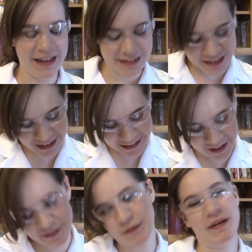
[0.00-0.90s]
She
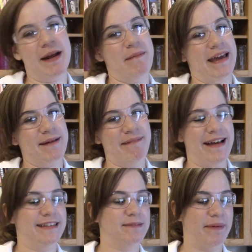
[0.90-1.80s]
loves it when I make a
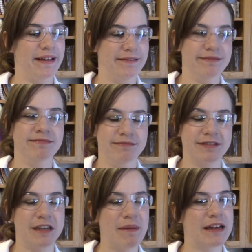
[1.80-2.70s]
mess, but
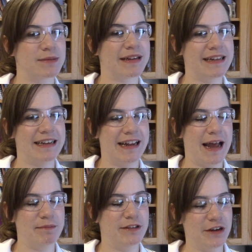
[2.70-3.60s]
she makes me clean it
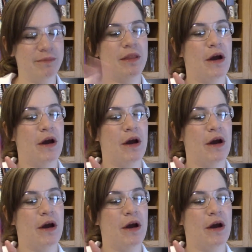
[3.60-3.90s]
up too,